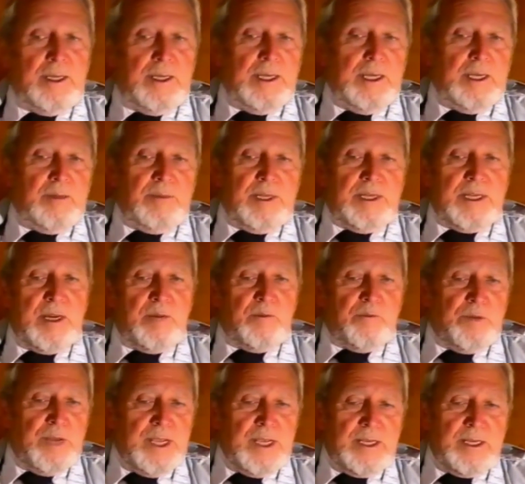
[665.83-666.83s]
He'd become
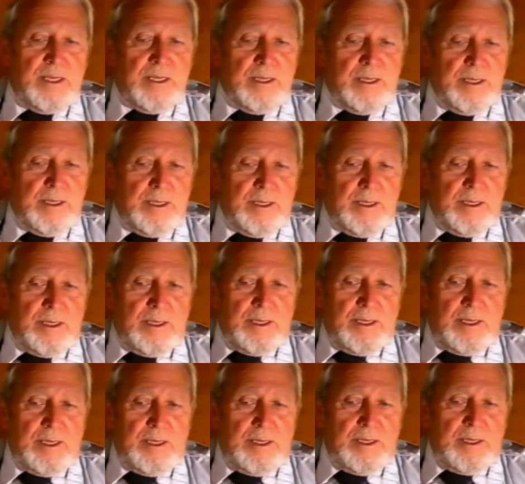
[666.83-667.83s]
weak.
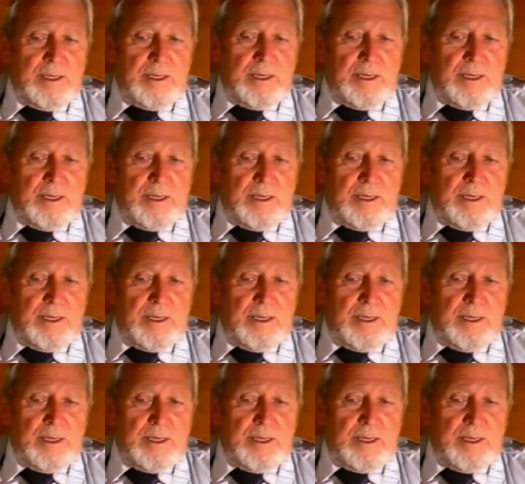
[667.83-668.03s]
He